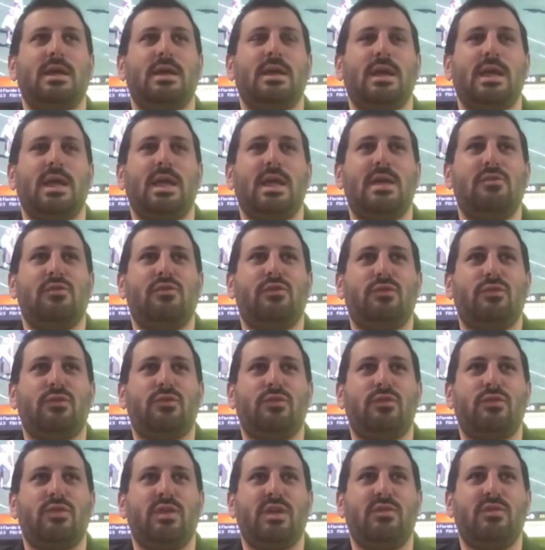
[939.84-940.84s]

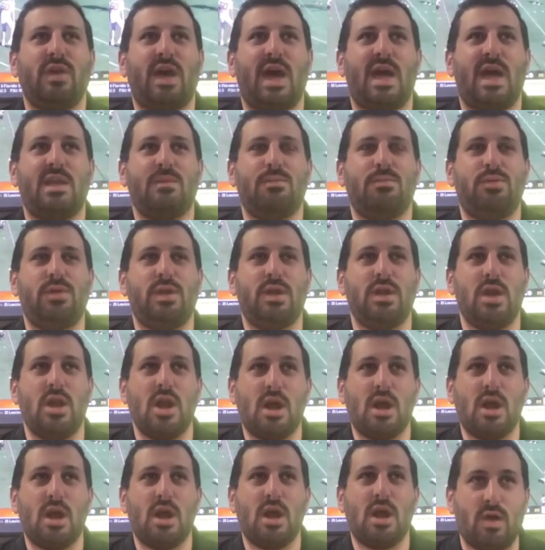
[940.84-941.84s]
if I had to put a
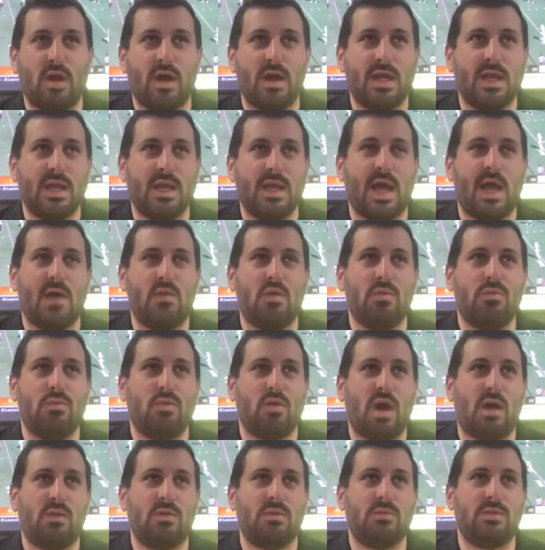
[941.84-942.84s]
number on it, I would
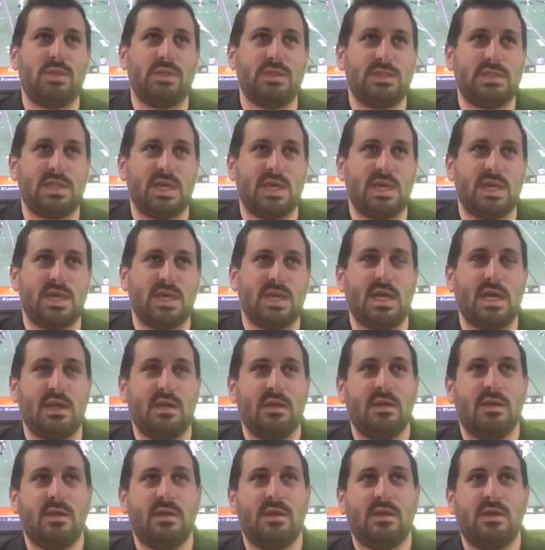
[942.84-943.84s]
probably
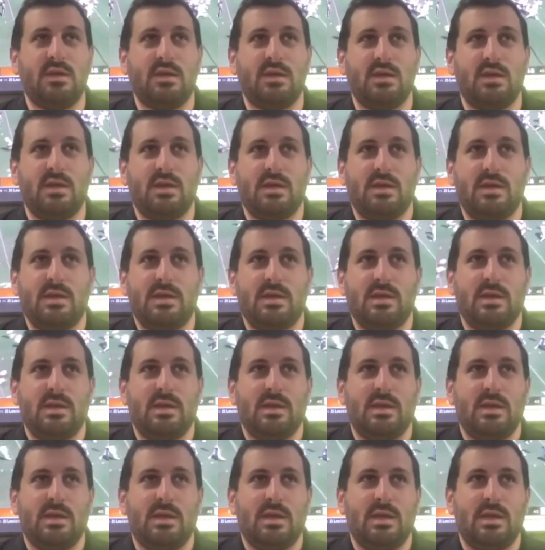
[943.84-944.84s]
say
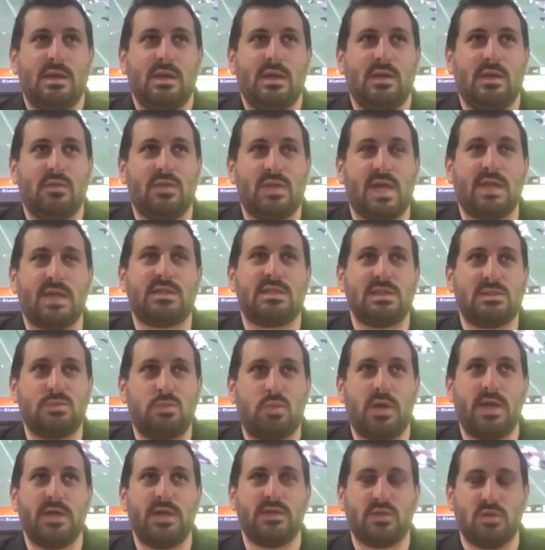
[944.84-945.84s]
if Texas
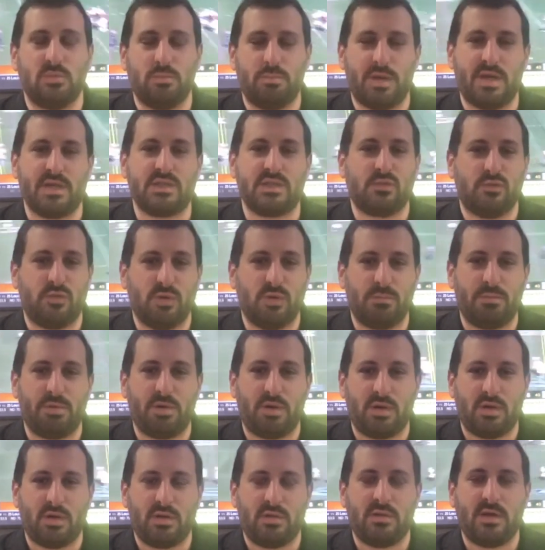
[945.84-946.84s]
plays their best
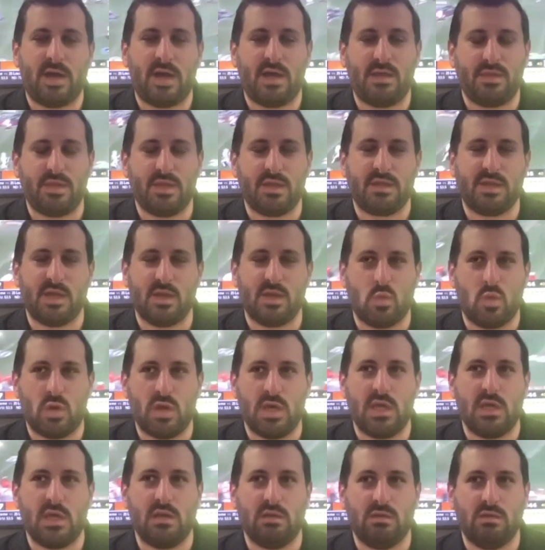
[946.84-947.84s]
football, I think they
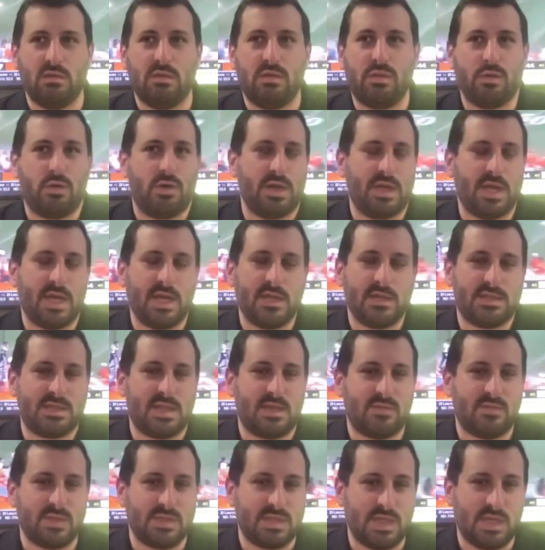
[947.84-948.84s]
win
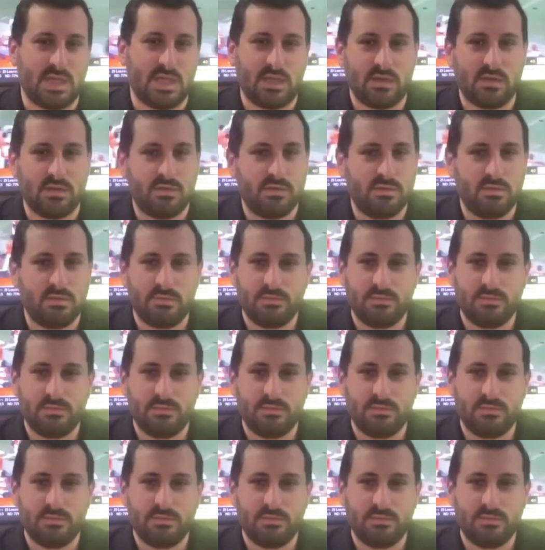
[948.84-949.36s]
38-17.